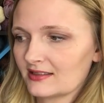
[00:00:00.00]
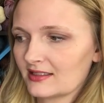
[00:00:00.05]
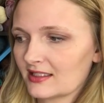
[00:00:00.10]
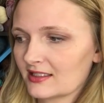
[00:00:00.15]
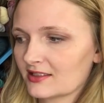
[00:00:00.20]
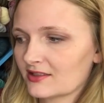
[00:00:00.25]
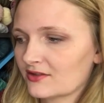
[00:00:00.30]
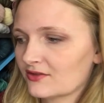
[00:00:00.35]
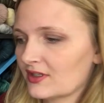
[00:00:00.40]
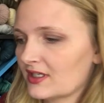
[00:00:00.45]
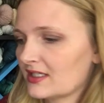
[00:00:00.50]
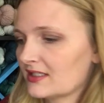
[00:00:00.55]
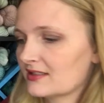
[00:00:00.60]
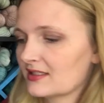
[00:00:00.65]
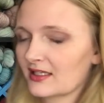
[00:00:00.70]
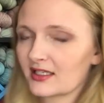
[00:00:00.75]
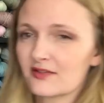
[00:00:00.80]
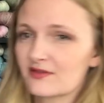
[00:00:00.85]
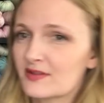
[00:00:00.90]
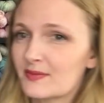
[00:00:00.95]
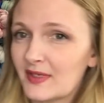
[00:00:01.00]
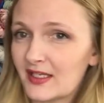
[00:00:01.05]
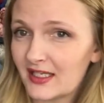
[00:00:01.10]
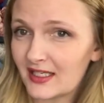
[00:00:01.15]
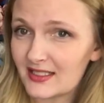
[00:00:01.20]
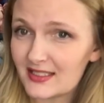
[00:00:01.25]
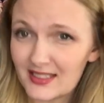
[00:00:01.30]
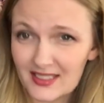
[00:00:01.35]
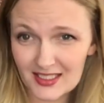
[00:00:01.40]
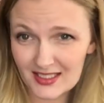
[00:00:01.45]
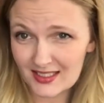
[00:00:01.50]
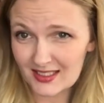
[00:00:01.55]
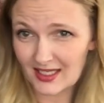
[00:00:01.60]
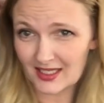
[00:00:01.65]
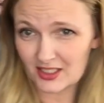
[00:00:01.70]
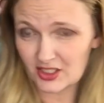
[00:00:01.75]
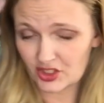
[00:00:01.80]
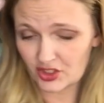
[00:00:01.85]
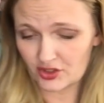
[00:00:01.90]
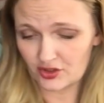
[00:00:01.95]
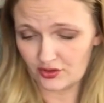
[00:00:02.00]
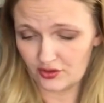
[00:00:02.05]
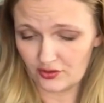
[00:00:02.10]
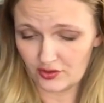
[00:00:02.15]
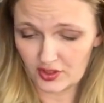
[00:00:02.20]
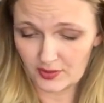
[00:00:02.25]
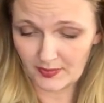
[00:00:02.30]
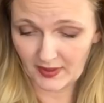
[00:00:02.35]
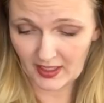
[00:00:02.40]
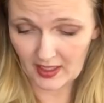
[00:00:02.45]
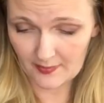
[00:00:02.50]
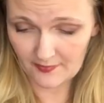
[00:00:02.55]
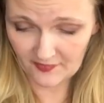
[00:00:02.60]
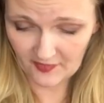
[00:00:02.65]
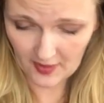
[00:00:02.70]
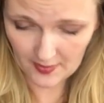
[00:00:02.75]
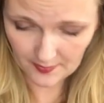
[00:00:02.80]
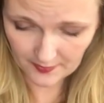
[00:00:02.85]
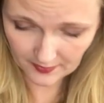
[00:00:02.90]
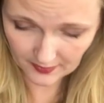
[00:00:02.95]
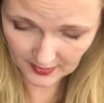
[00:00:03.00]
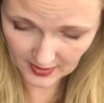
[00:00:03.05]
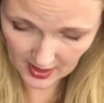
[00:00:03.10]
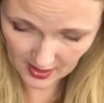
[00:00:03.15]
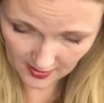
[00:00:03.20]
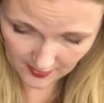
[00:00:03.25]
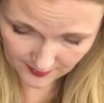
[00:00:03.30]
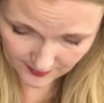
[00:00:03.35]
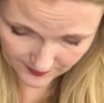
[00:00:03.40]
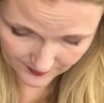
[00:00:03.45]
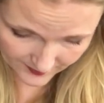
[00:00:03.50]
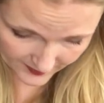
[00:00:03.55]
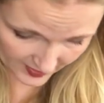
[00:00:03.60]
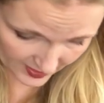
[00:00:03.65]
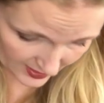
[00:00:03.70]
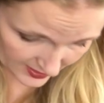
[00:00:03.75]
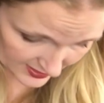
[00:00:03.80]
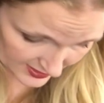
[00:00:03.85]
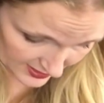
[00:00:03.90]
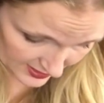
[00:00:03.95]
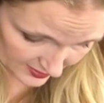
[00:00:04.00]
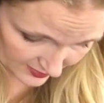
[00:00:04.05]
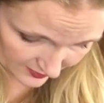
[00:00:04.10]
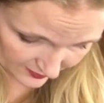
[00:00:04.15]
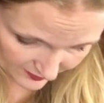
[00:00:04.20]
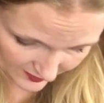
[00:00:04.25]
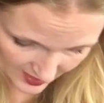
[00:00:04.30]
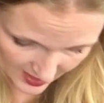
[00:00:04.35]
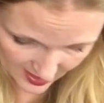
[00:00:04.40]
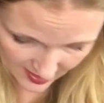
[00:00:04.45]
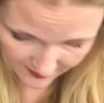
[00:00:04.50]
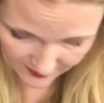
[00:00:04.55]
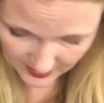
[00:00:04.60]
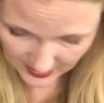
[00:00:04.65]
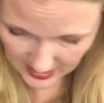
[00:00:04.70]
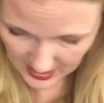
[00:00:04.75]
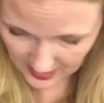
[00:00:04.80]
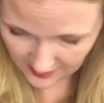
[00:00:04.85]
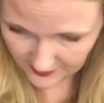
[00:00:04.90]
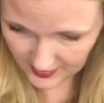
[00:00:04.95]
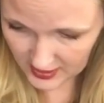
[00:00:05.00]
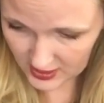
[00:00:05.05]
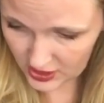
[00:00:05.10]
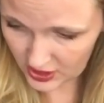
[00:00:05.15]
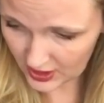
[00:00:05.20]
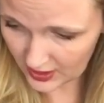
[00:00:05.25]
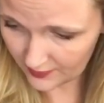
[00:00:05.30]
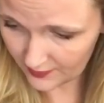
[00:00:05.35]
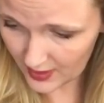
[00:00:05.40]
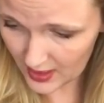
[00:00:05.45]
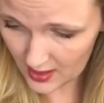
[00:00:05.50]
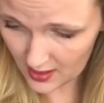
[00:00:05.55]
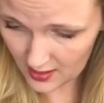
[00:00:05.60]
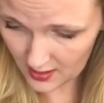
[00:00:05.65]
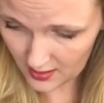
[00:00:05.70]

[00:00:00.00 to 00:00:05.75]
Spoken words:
That gives me a nice easy edge to pick up from. Can't see if I have a live edge anywhere.